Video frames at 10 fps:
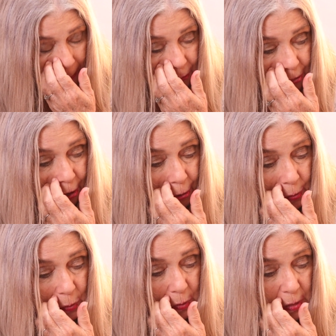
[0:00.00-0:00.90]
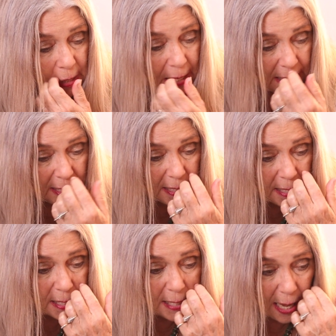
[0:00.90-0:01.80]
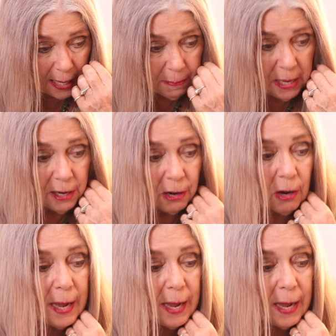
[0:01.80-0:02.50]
Those kids came here